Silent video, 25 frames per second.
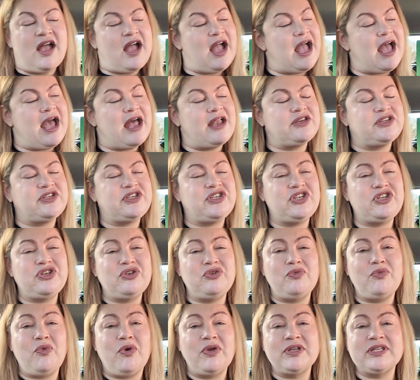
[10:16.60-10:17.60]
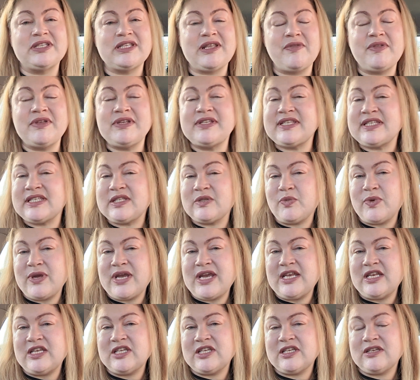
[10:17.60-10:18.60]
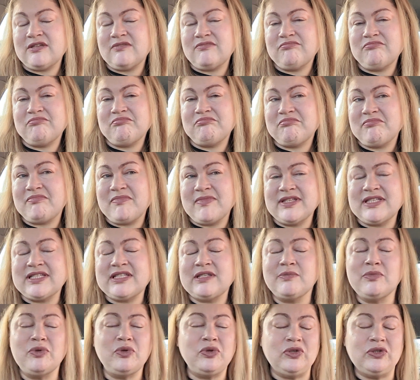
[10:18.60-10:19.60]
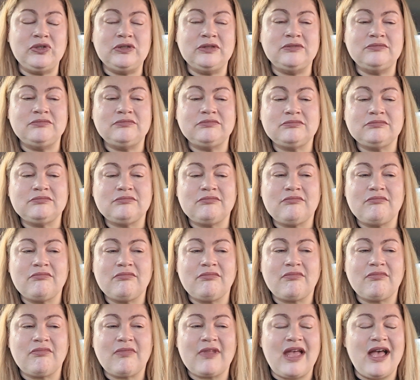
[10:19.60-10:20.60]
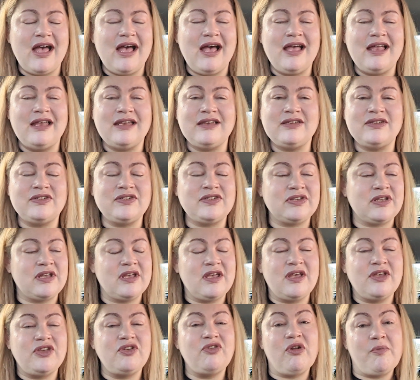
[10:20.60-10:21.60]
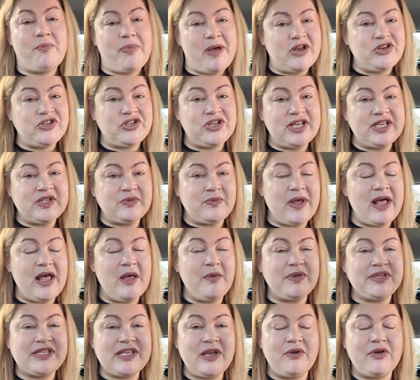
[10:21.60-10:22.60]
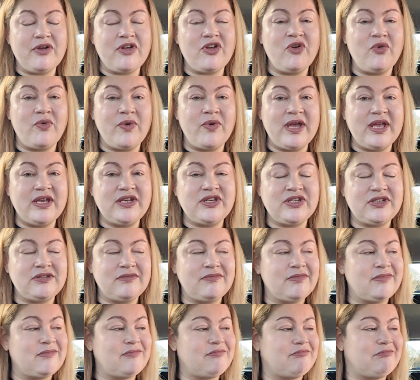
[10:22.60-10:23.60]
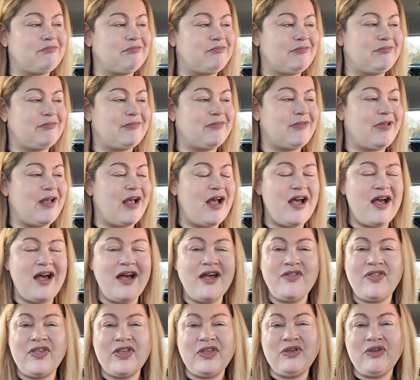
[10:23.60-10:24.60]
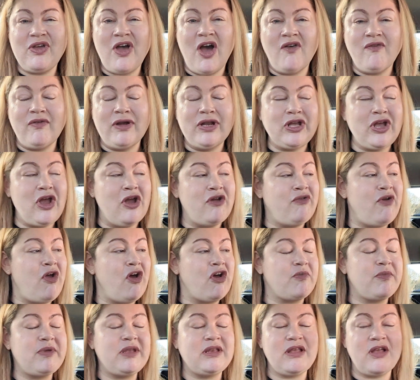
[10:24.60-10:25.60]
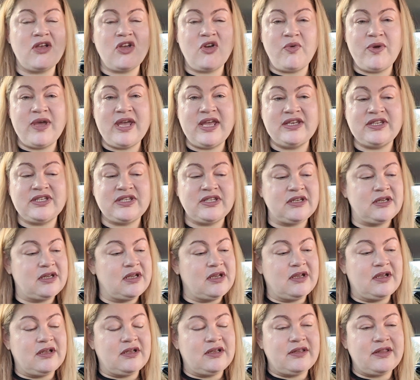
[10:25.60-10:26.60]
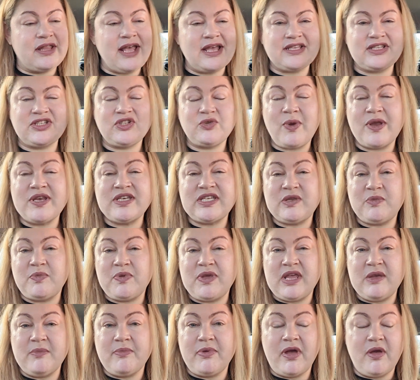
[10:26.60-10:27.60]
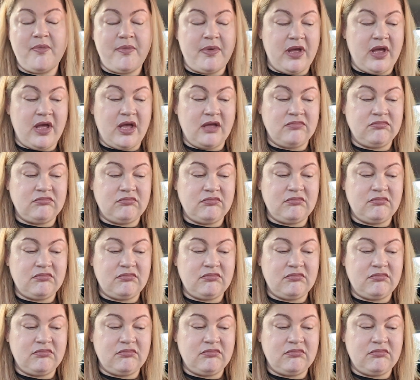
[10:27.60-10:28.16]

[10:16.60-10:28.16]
and you want something sweet and small, and you're on a budget as well because they're a quid. I think you can't really go wrong. I mean, a quid, that's 20p per bar.